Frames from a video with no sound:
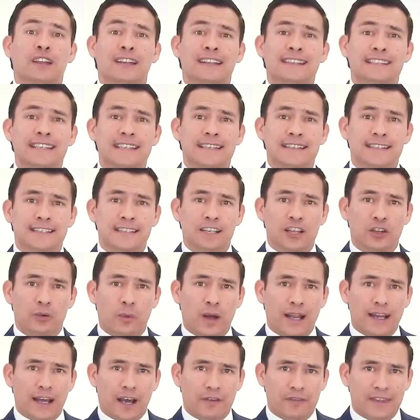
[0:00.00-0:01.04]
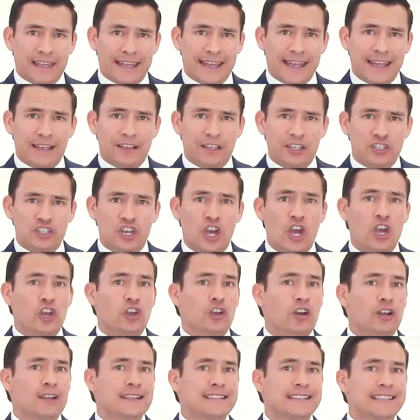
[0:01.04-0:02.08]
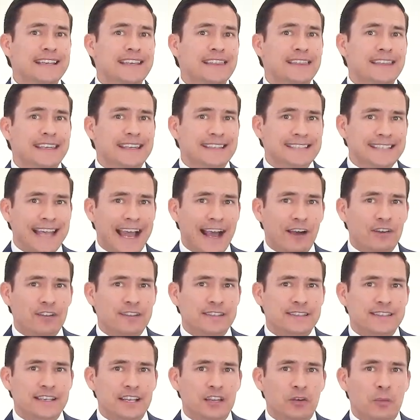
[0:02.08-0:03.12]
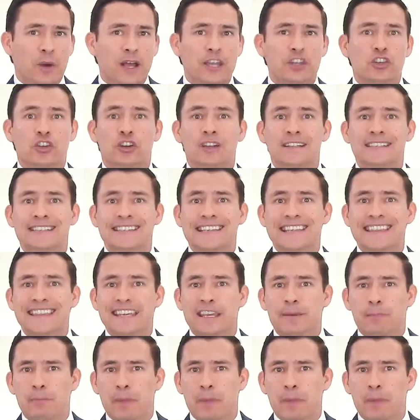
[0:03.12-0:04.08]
you're going to see the silhouette of the English, you're going to see the Italian silhouette, you're going to see the